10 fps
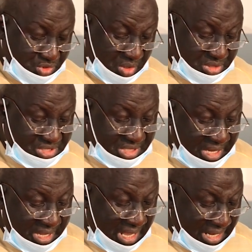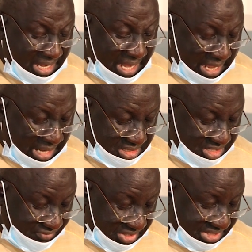National Security Advisor,
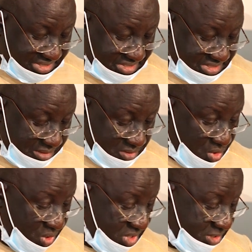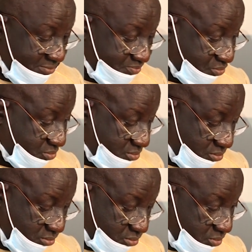retired Colonel Momodu Baji,
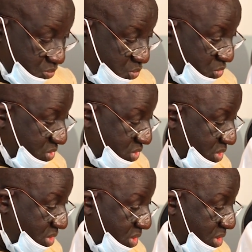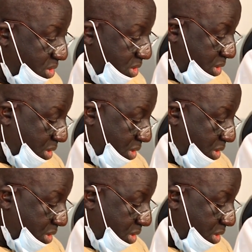touched on the state of the economic.